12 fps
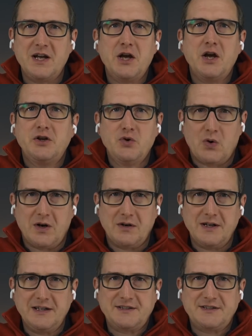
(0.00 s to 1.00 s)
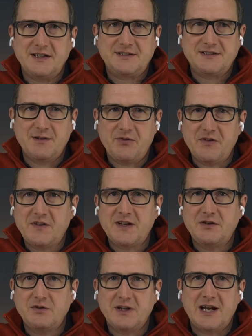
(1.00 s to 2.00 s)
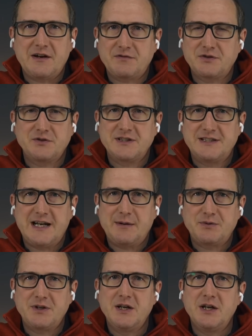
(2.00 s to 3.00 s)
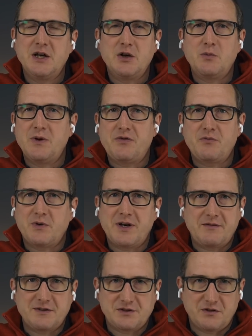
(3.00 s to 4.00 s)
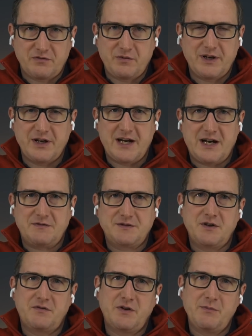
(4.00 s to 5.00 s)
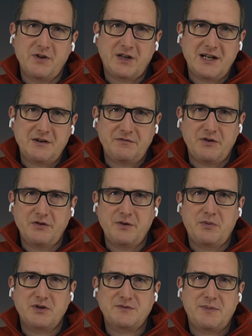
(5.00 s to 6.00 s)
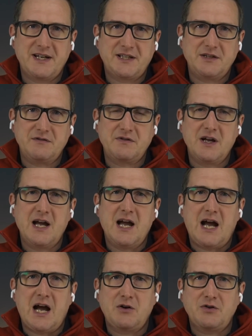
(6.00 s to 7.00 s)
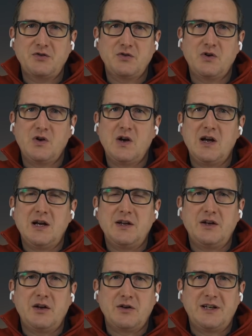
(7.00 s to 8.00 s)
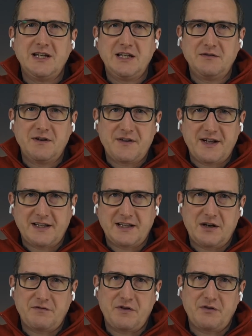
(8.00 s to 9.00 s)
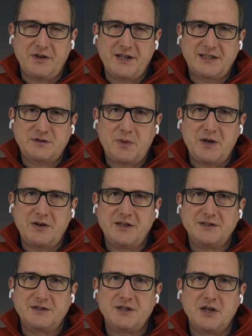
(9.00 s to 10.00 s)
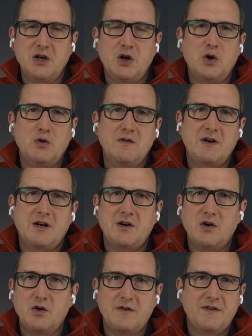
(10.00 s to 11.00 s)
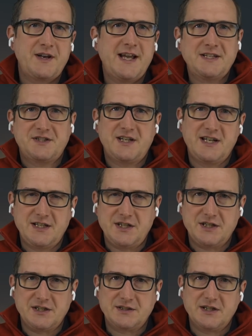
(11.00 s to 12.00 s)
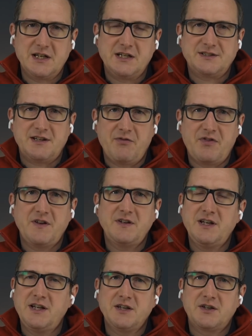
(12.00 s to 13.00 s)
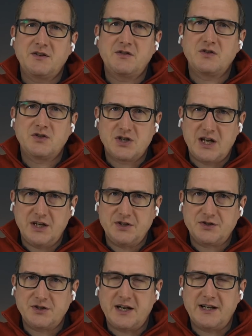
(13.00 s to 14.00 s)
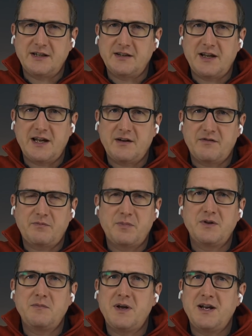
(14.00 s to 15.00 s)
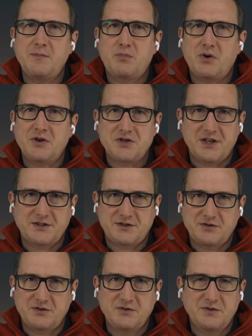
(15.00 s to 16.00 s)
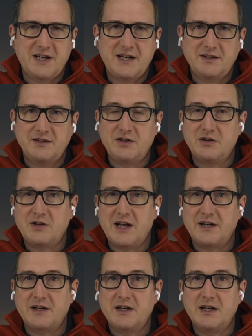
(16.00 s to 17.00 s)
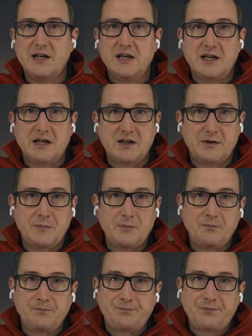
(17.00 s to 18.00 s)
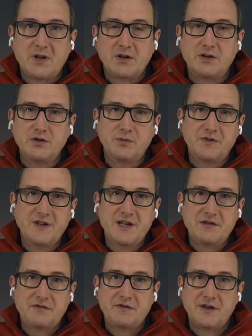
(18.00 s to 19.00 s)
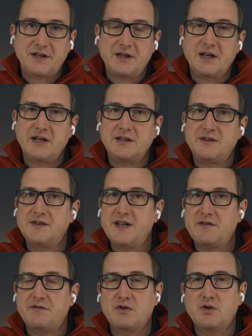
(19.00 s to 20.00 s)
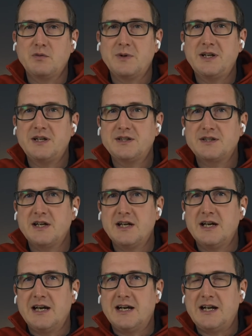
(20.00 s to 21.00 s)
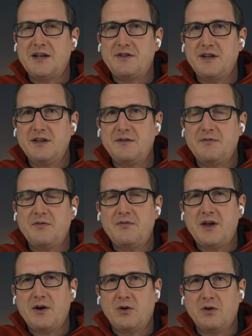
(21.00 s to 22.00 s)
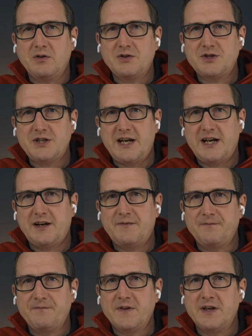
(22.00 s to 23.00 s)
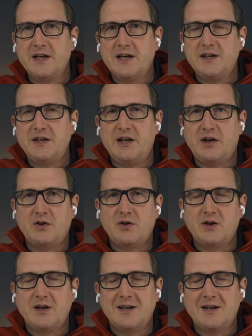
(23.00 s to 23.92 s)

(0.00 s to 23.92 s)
ignore. It's it's something that you'll have to adapt with whatever software you have. So, from the Cloud Foundry perspective, how to you know deliver that Cloud Foundry experience over over the next 10 years something needed to change and there have been many projects to do that you know like um, uh, CF and, and cf for kubernetes and i think they all share you know